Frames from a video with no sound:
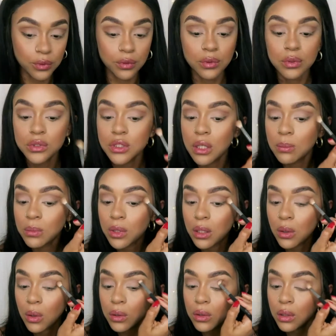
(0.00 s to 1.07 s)
Do the same
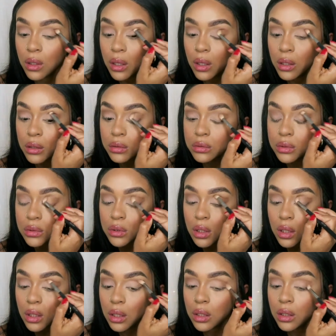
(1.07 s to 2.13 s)
thing on the
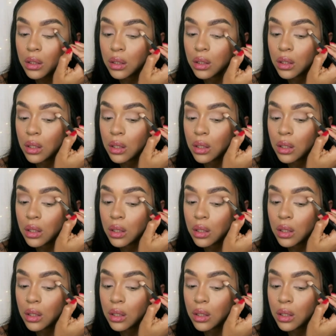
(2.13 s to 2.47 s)
side.